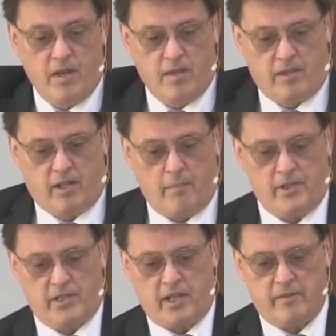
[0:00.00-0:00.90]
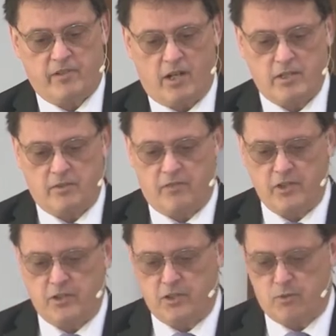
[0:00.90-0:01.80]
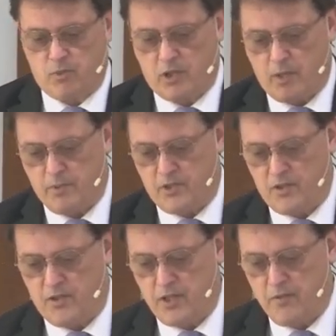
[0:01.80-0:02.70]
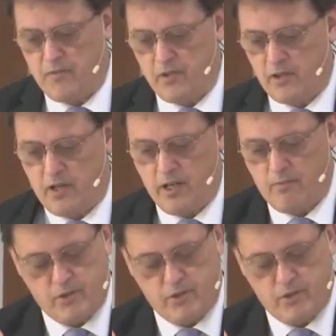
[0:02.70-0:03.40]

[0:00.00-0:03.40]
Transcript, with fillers: The coming day of God's vengeance will come as a thief in the night,